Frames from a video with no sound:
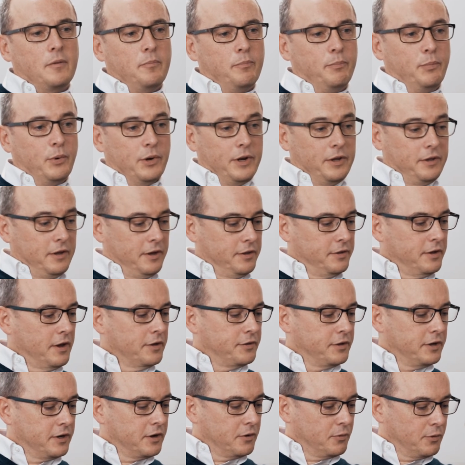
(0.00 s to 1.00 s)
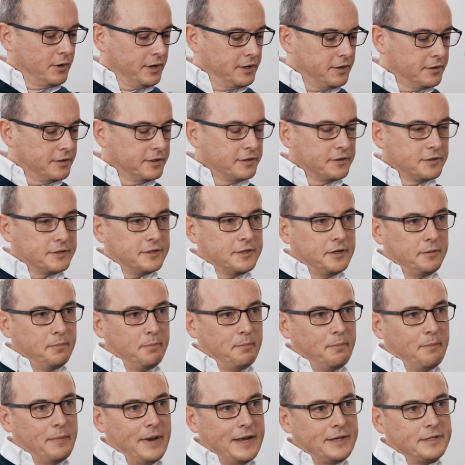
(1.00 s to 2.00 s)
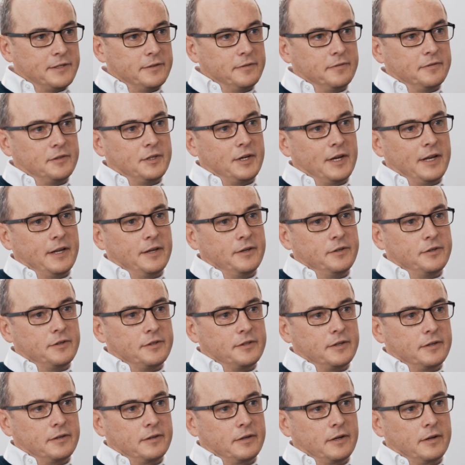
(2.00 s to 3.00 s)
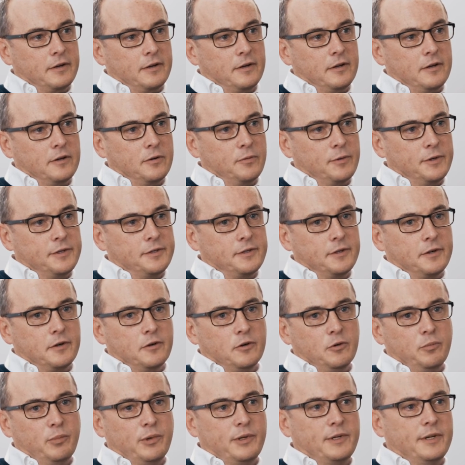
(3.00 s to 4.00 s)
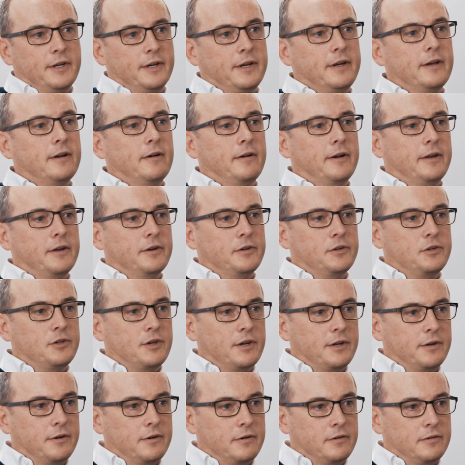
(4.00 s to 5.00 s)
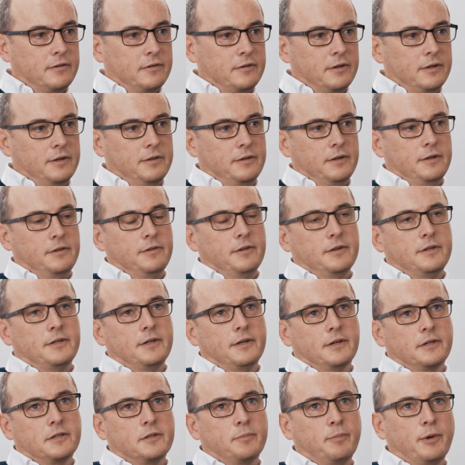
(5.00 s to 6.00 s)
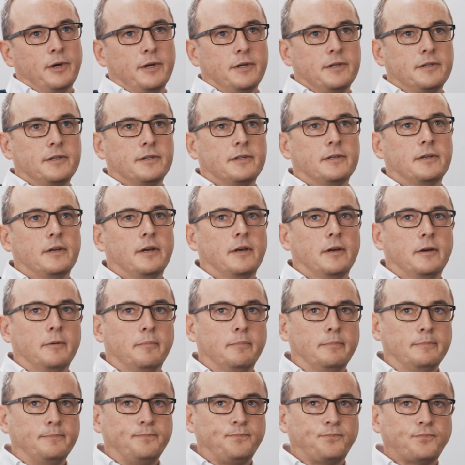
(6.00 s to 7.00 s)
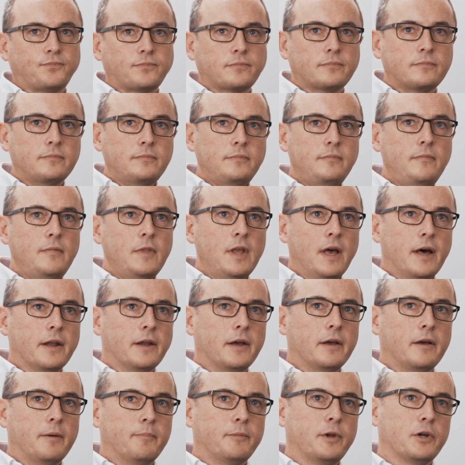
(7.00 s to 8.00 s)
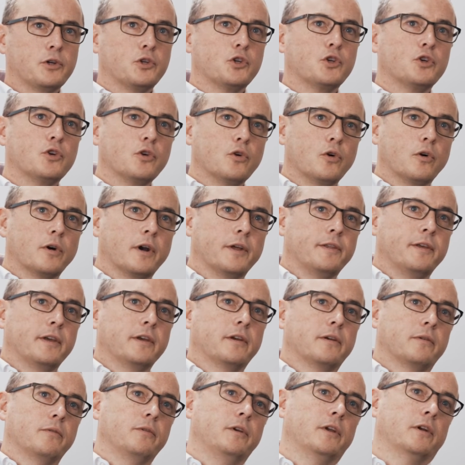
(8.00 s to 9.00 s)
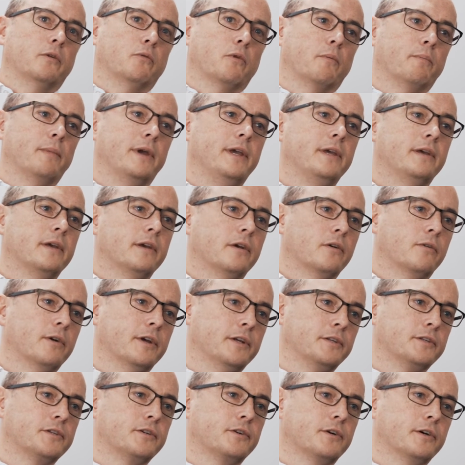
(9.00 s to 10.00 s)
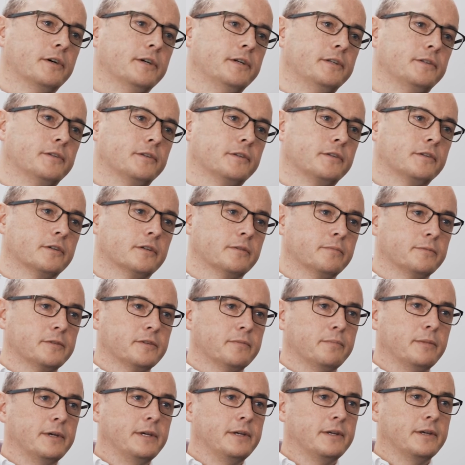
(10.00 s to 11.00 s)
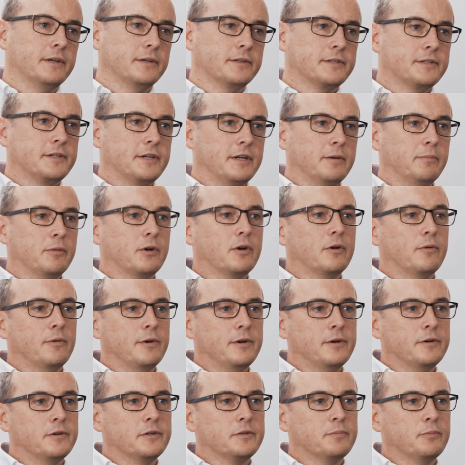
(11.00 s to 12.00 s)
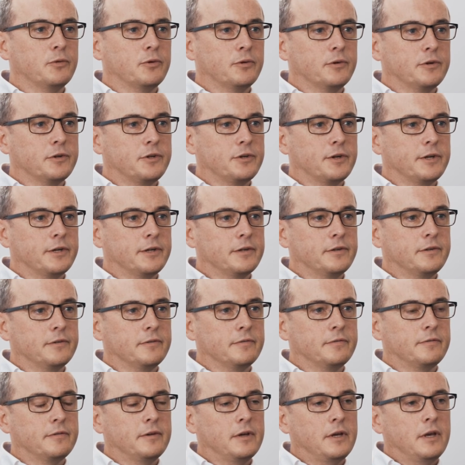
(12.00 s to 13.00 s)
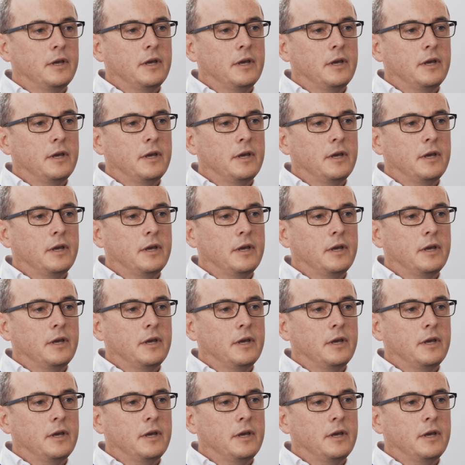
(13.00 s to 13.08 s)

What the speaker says: But I think you're right. I think there's still massive challenges and a long ways to go, particularly on gender in the tech space. And I'm not sure. I think, we're making great strides in terms of making STEM careers more attractive.